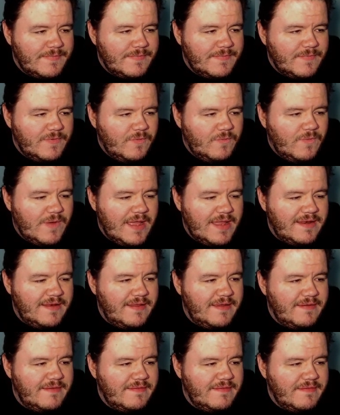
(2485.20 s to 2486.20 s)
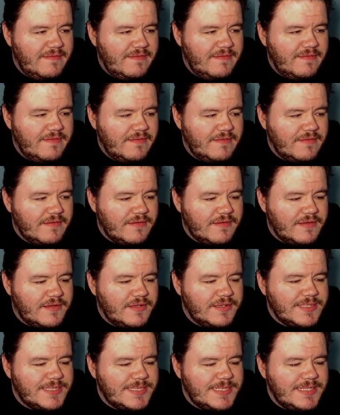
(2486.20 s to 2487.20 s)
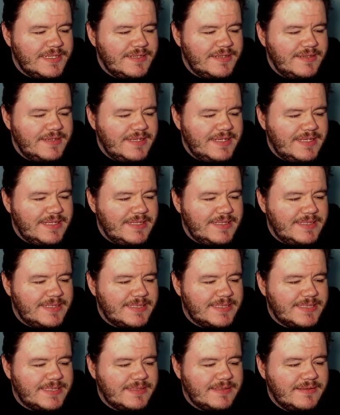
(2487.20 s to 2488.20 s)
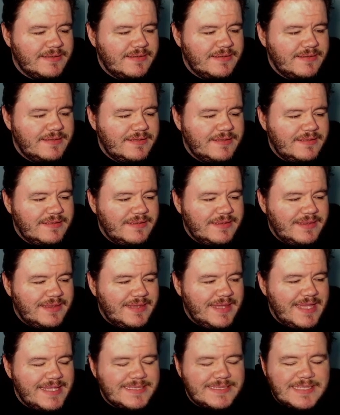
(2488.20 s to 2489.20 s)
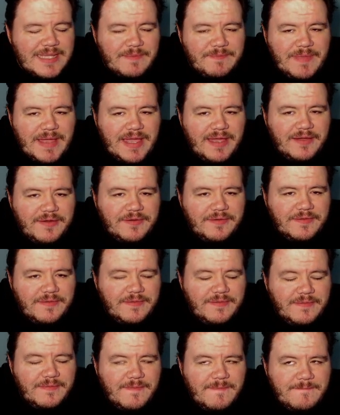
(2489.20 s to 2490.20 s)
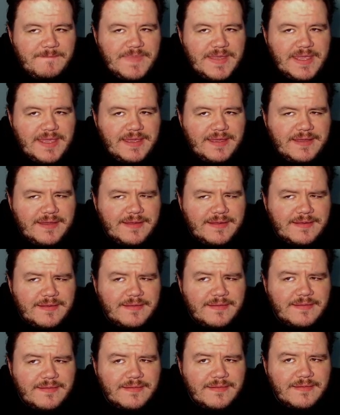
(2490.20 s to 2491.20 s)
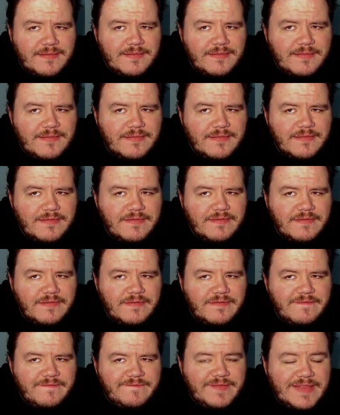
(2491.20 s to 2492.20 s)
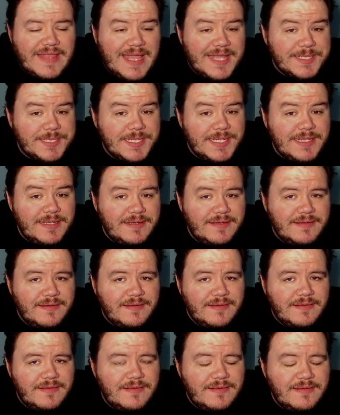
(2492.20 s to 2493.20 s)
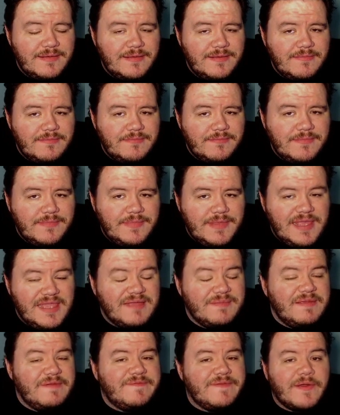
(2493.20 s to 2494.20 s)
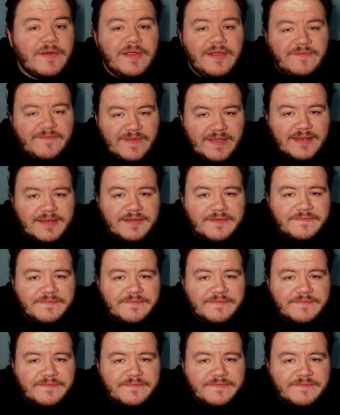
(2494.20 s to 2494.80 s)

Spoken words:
When Cookseer is less about being flashy, he can be very effective.